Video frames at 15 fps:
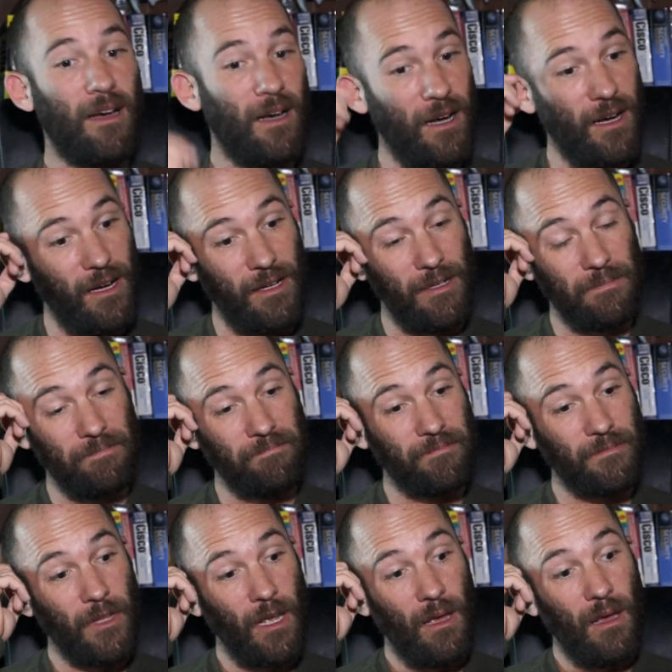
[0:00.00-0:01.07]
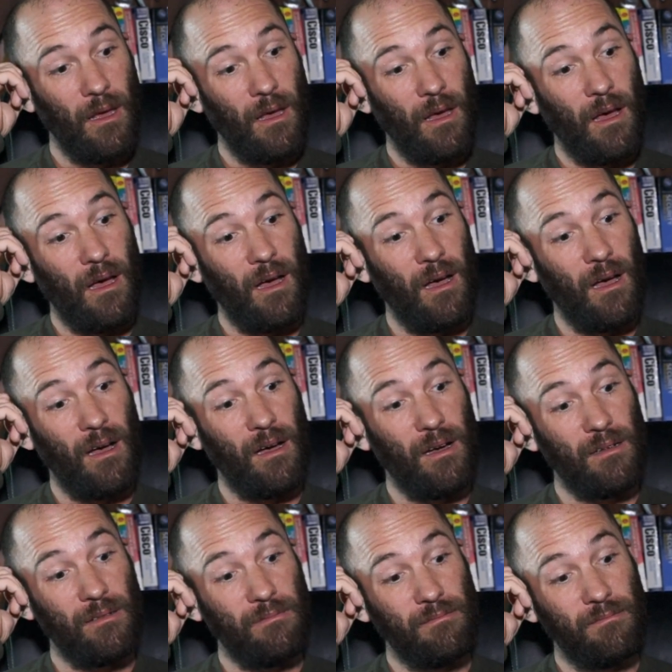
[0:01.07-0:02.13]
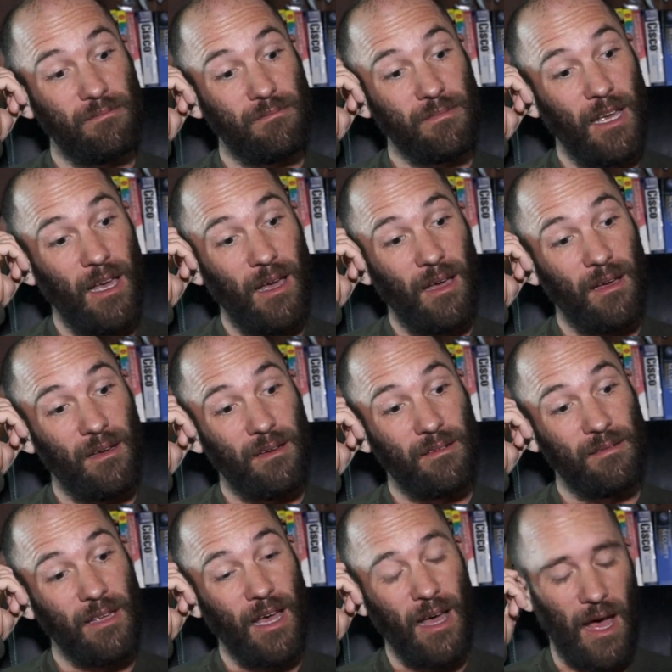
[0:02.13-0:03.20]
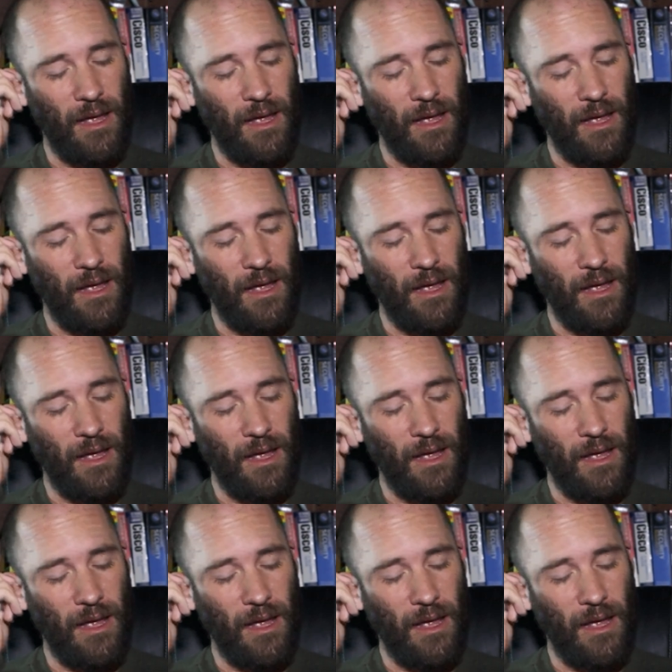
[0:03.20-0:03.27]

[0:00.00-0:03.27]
Um, um, yeah, yeah.